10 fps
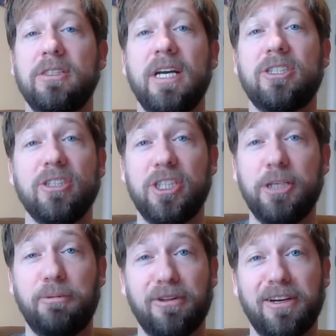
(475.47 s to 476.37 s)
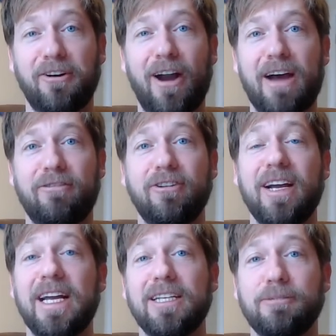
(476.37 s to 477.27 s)
It's actually cheaper than gravel
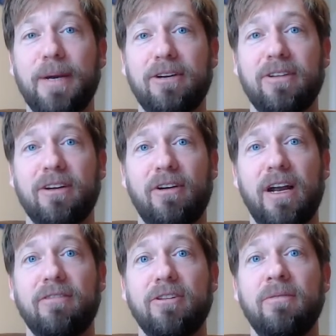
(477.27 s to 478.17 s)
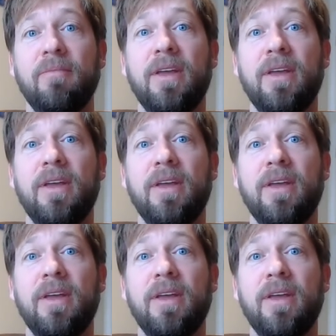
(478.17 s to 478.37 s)
and it's better than gravel.